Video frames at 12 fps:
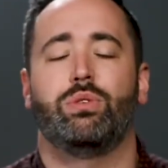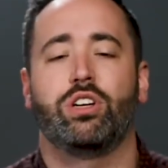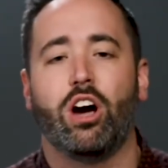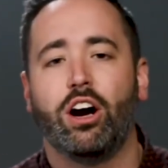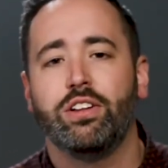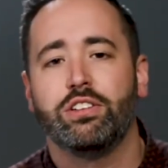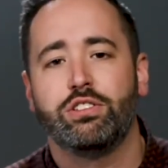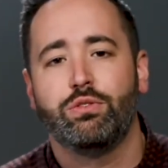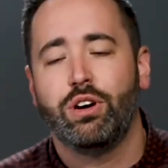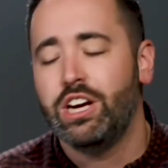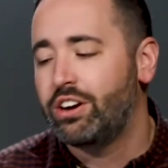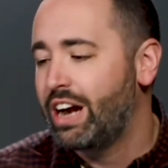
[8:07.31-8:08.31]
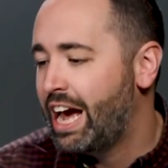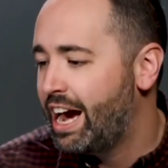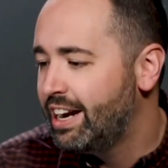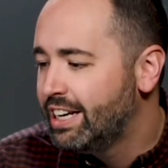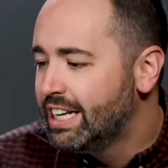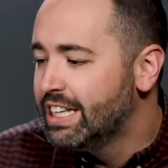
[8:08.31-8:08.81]
Regardless of where you're
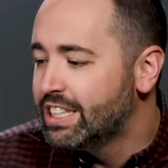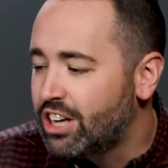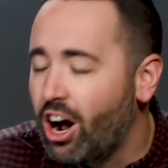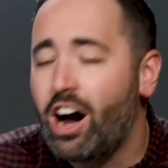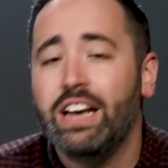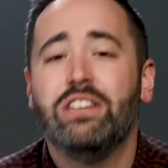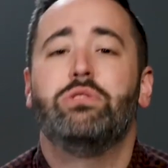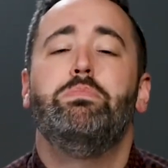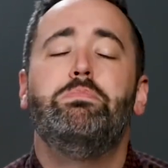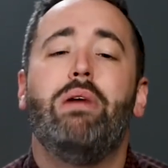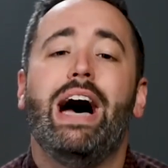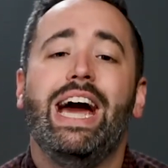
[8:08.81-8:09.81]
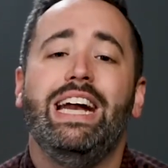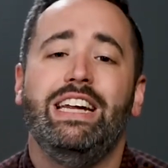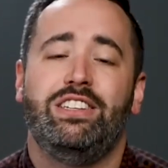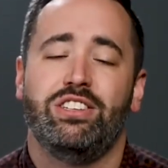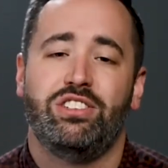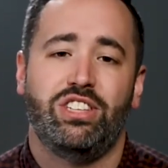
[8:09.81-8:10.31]
at, God is mighty
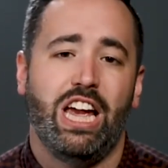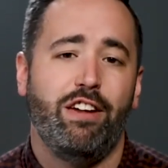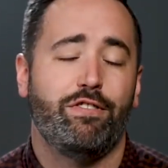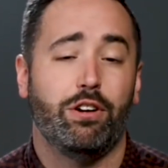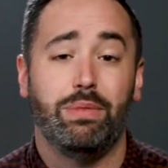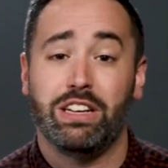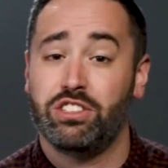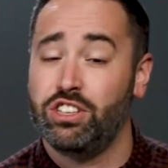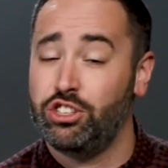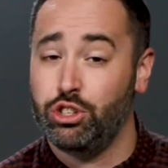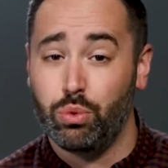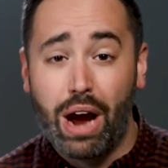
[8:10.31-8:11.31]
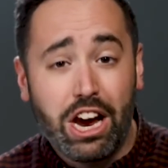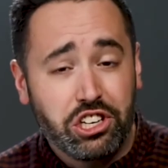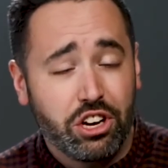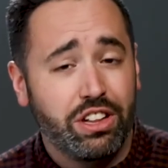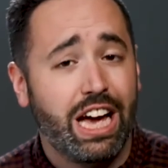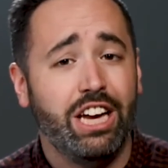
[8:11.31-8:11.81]
to save from that
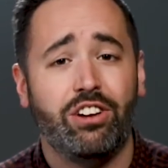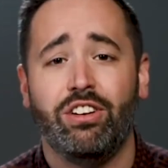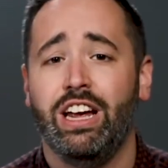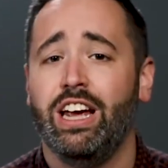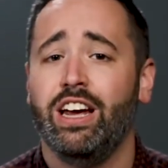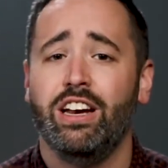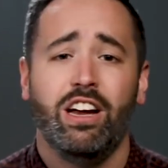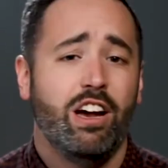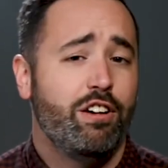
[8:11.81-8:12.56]
situation that you're in,